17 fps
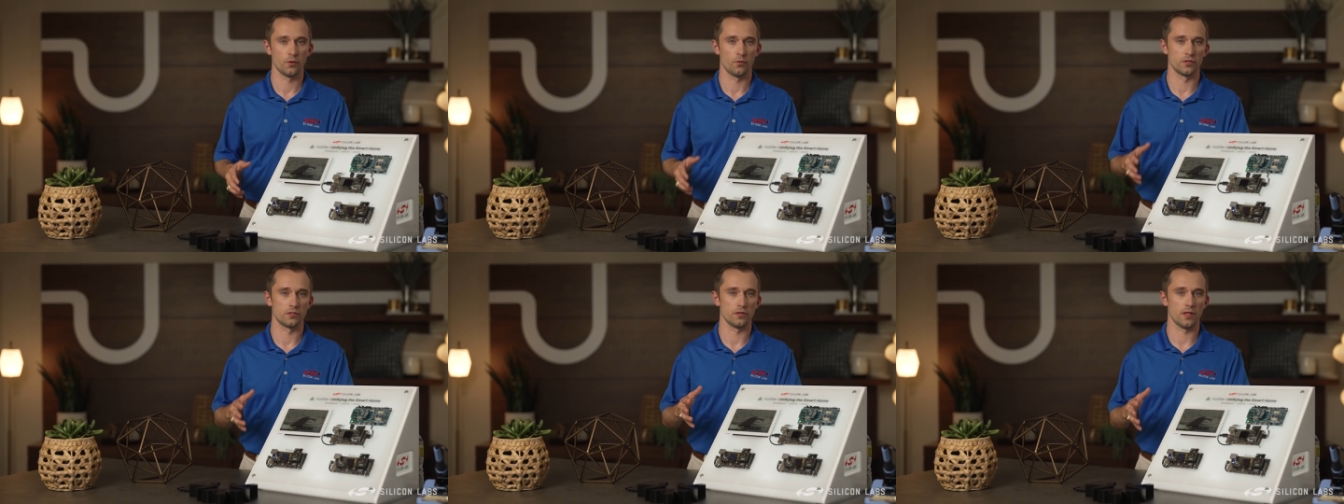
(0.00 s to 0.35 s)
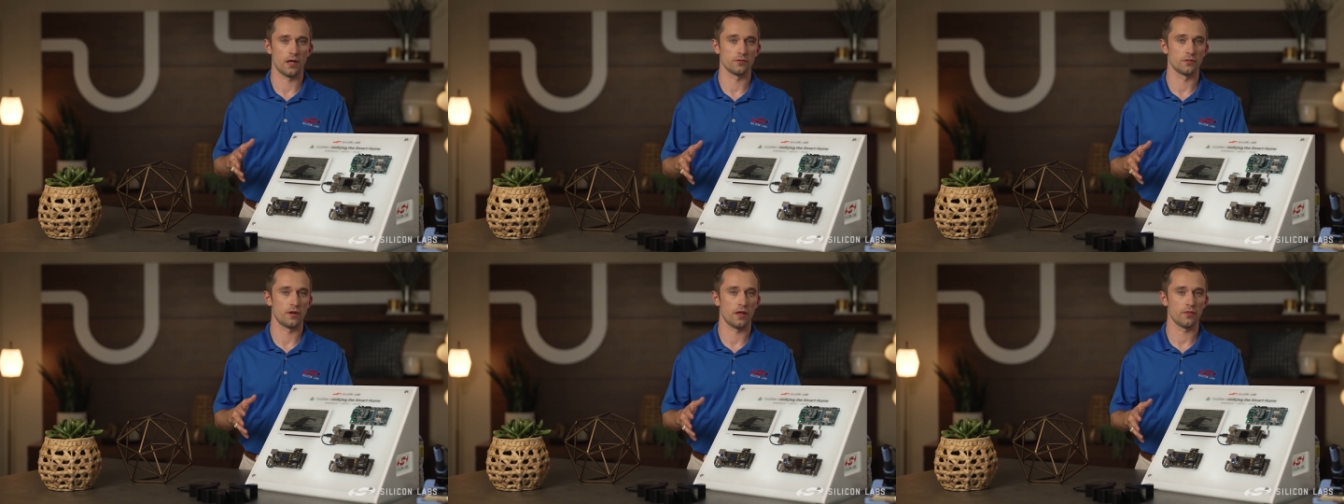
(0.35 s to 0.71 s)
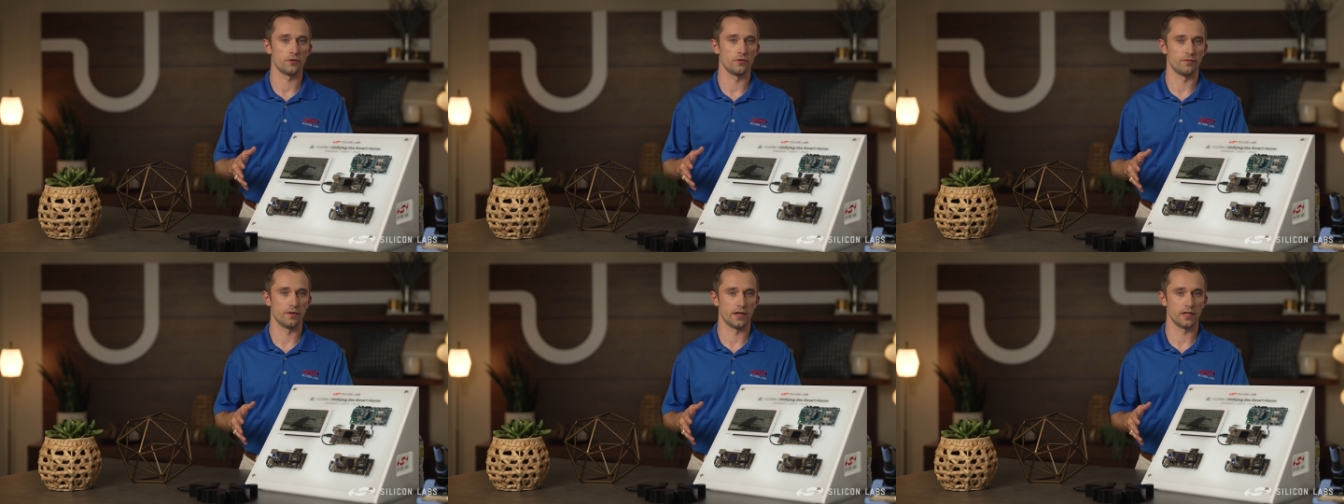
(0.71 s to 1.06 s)
which allows another
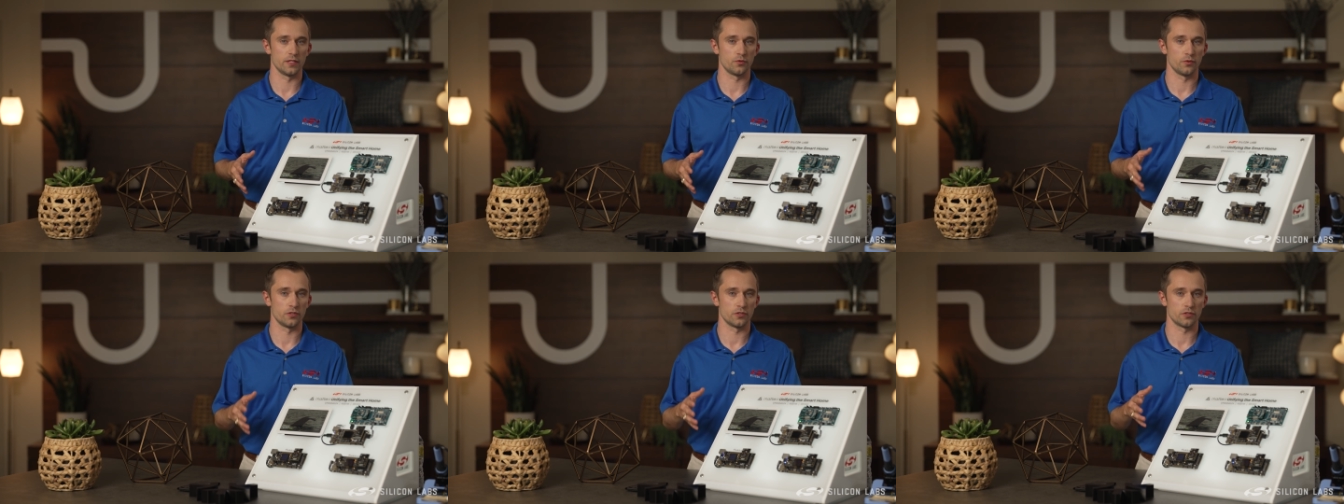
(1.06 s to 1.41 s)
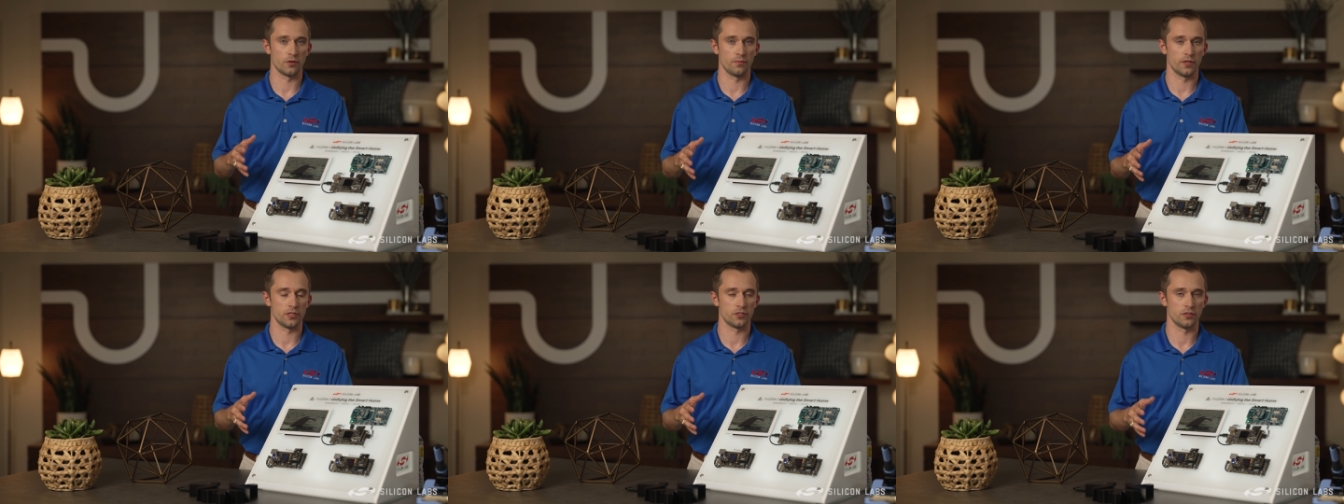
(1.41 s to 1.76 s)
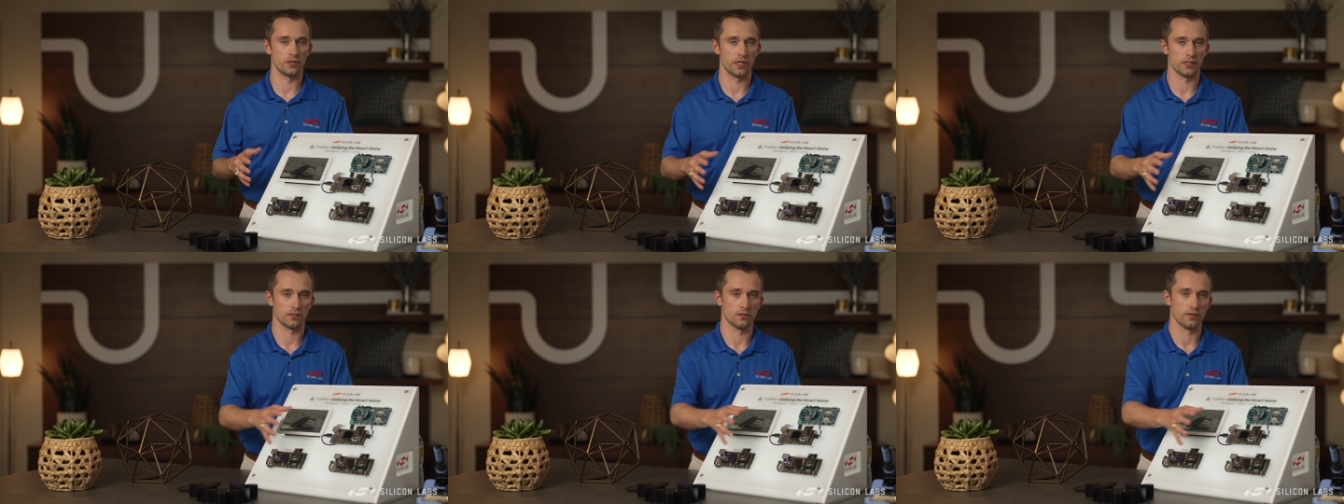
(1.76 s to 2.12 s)
device, which is
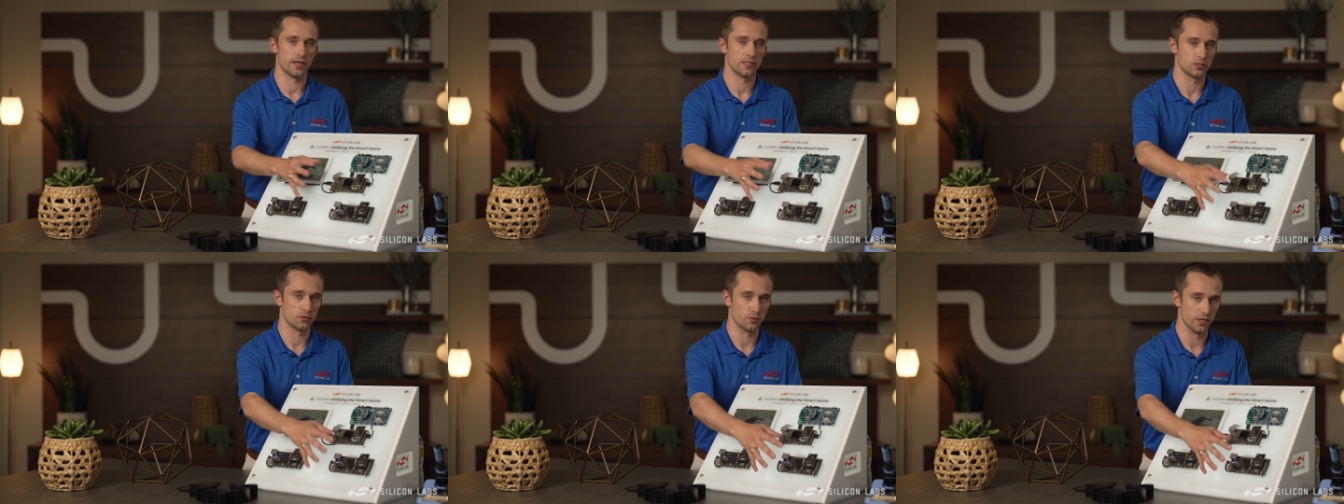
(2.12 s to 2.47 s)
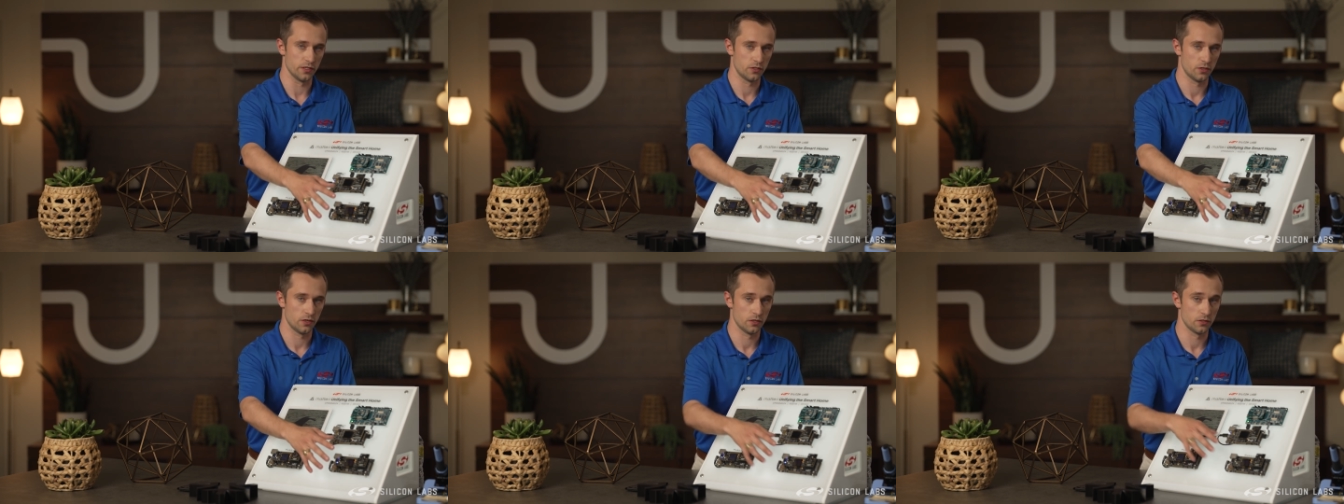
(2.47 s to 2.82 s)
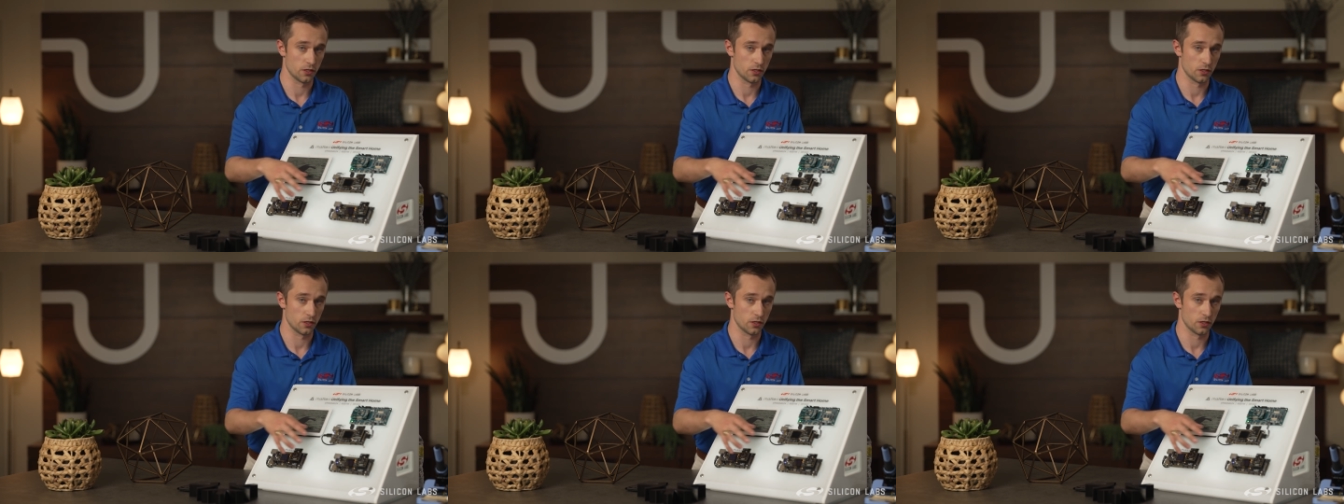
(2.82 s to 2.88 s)
commissioned as a light switch,